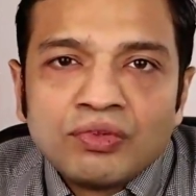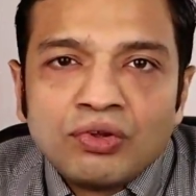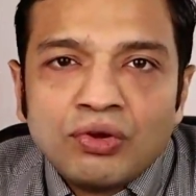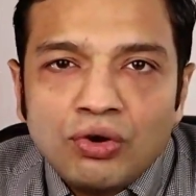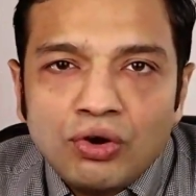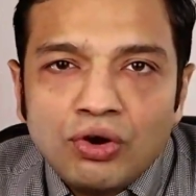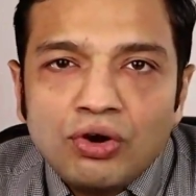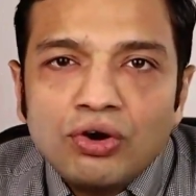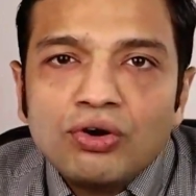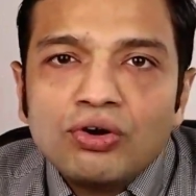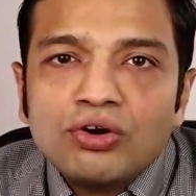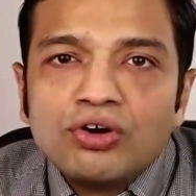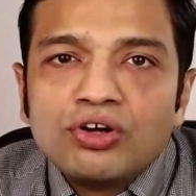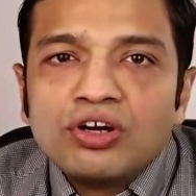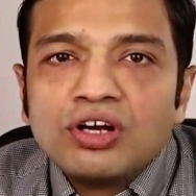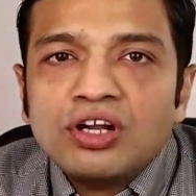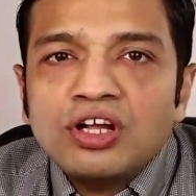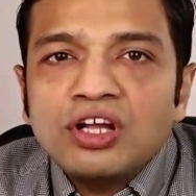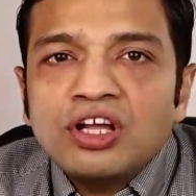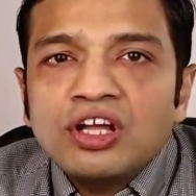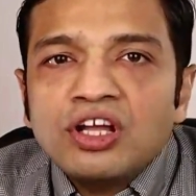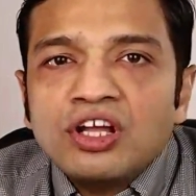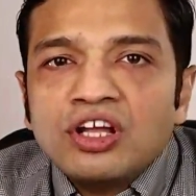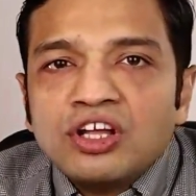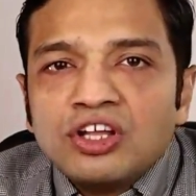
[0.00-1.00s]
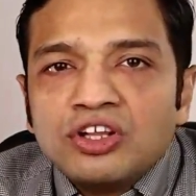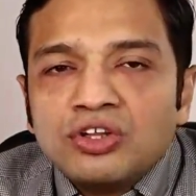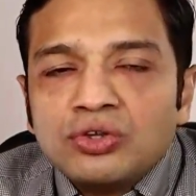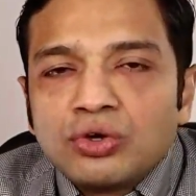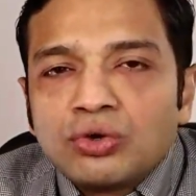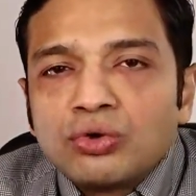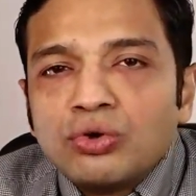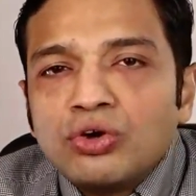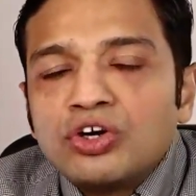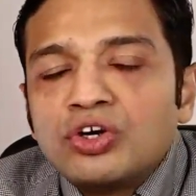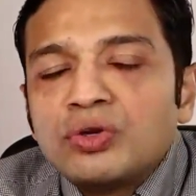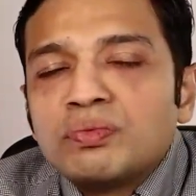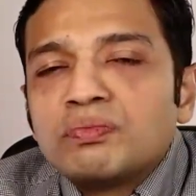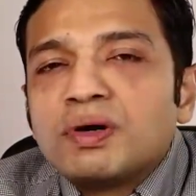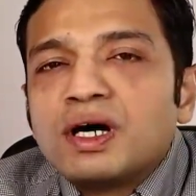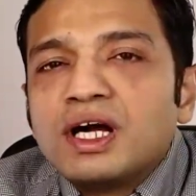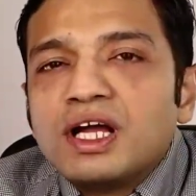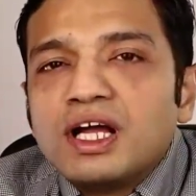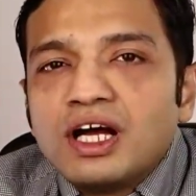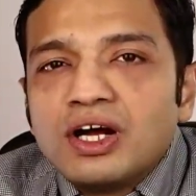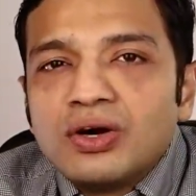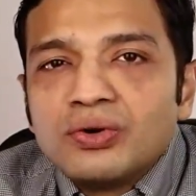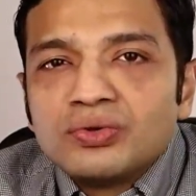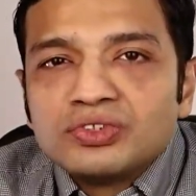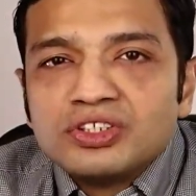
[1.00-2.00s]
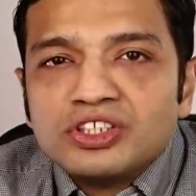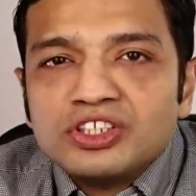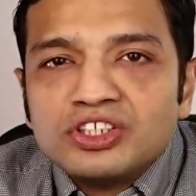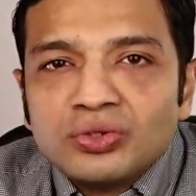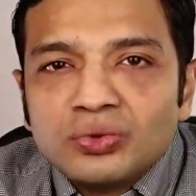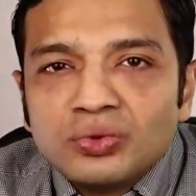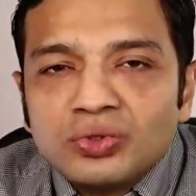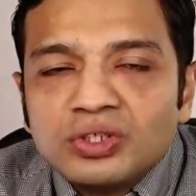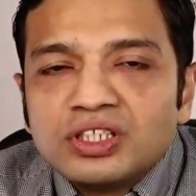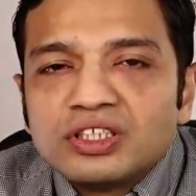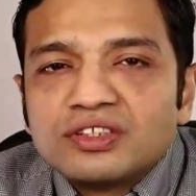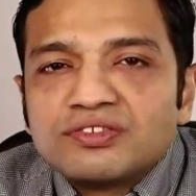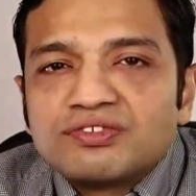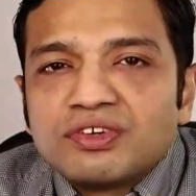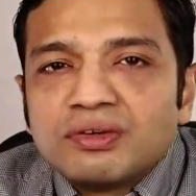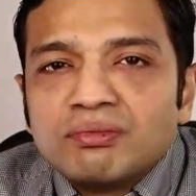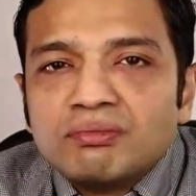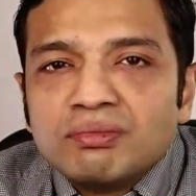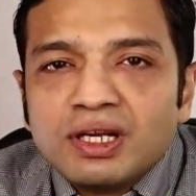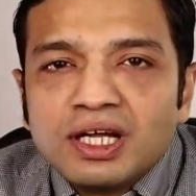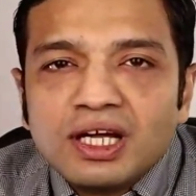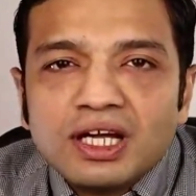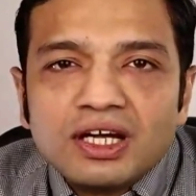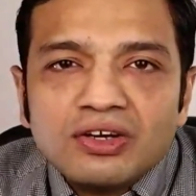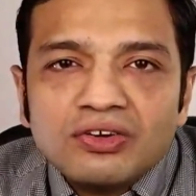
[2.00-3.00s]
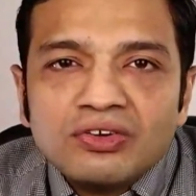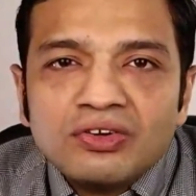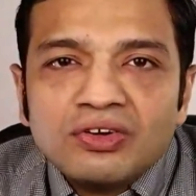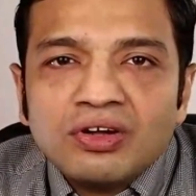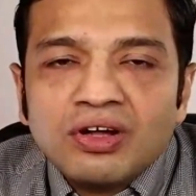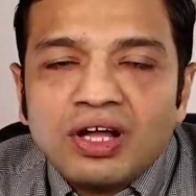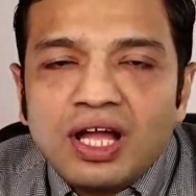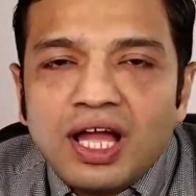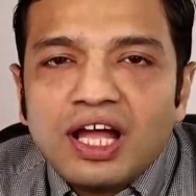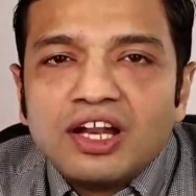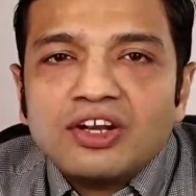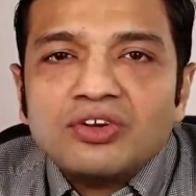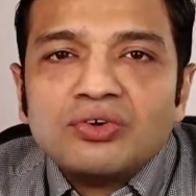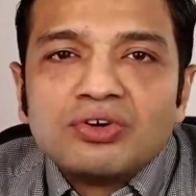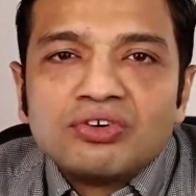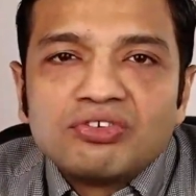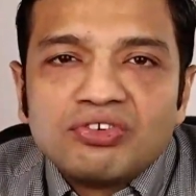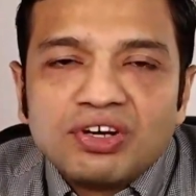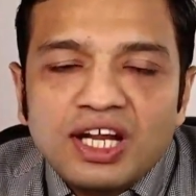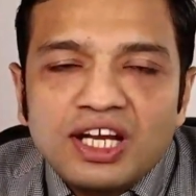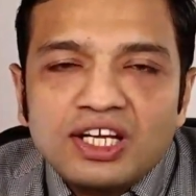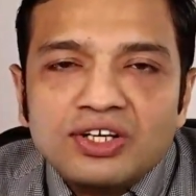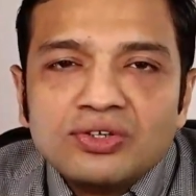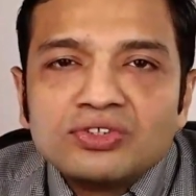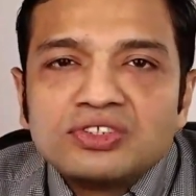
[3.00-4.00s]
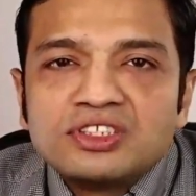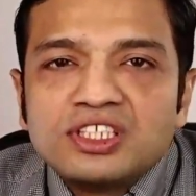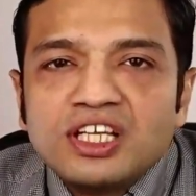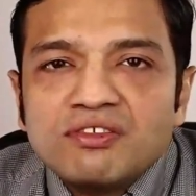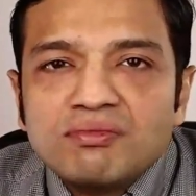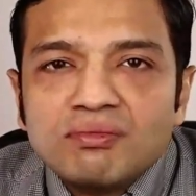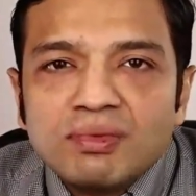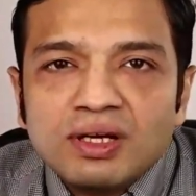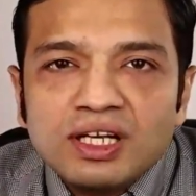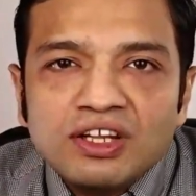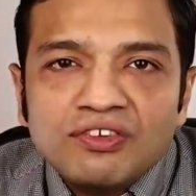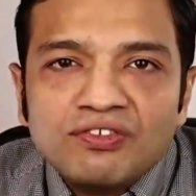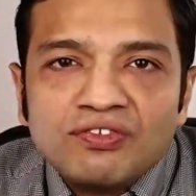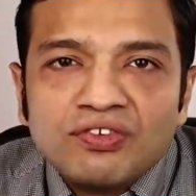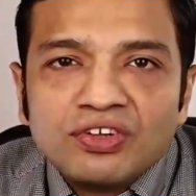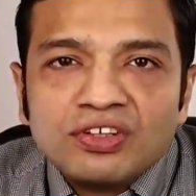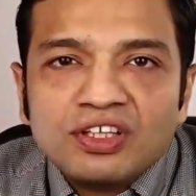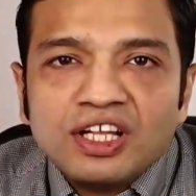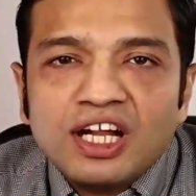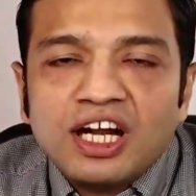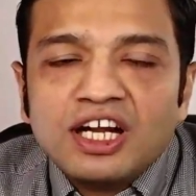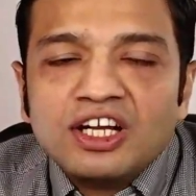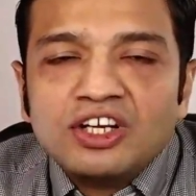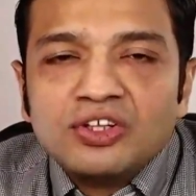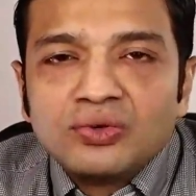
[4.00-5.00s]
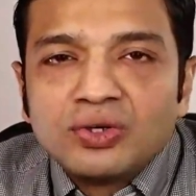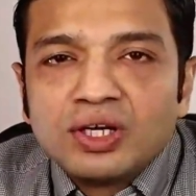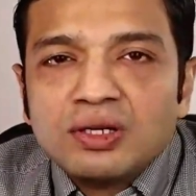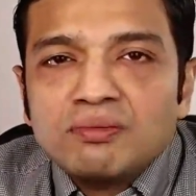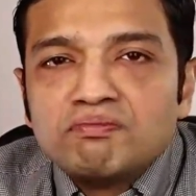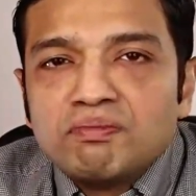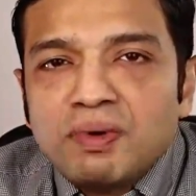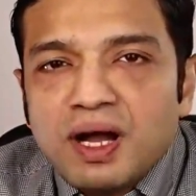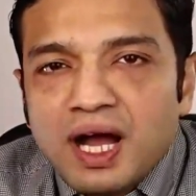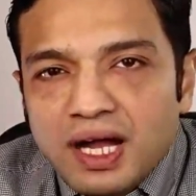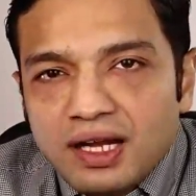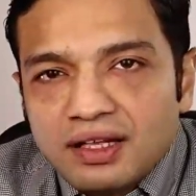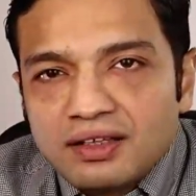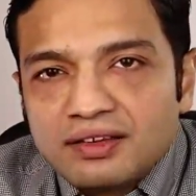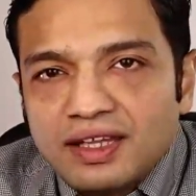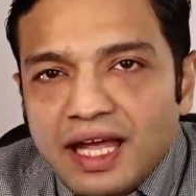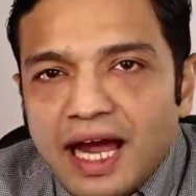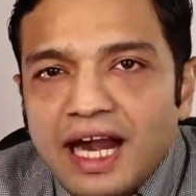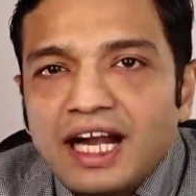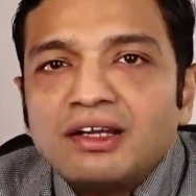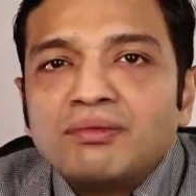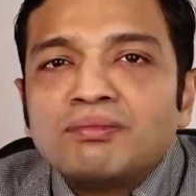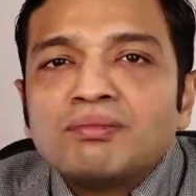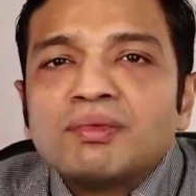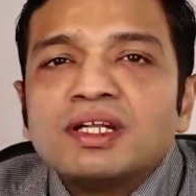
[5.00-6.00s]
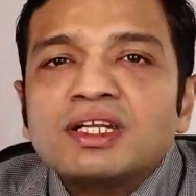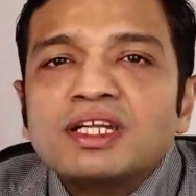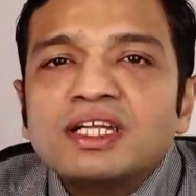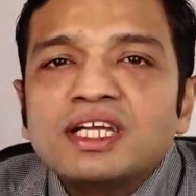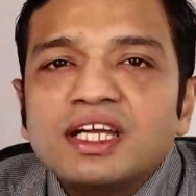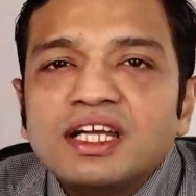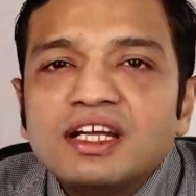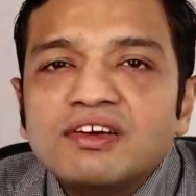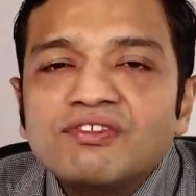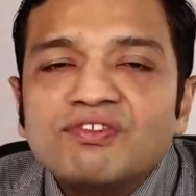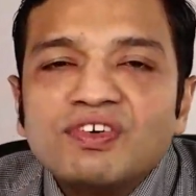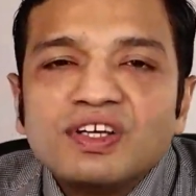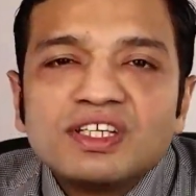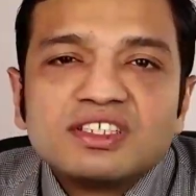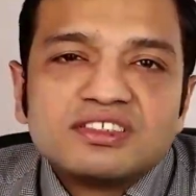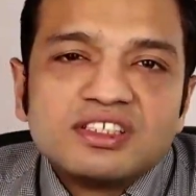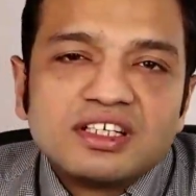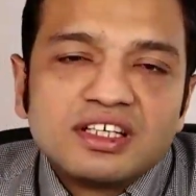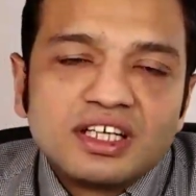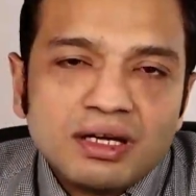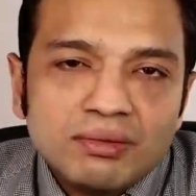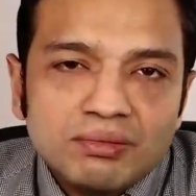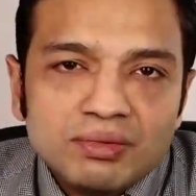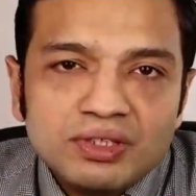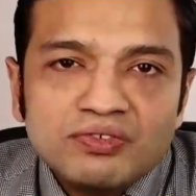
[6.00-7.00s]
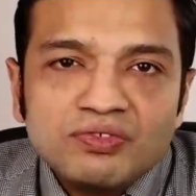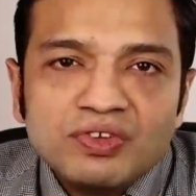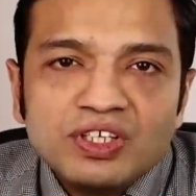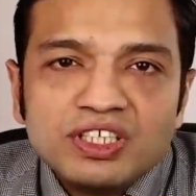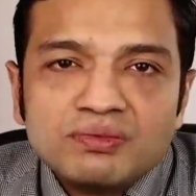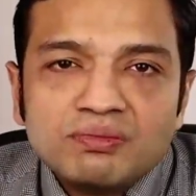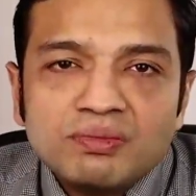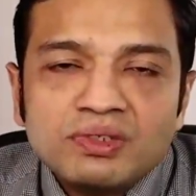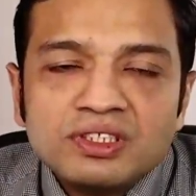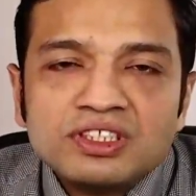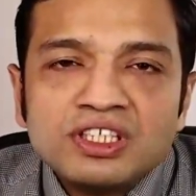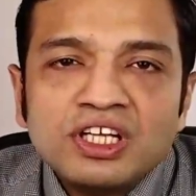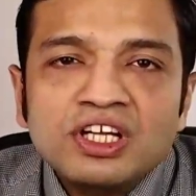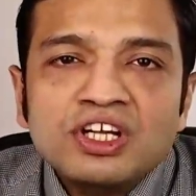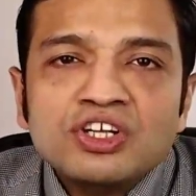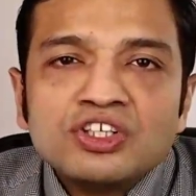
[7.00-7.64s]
Or you're going to buy a house in 2 years from now and you're trying to save money for that. You can park that money in fixed income investments.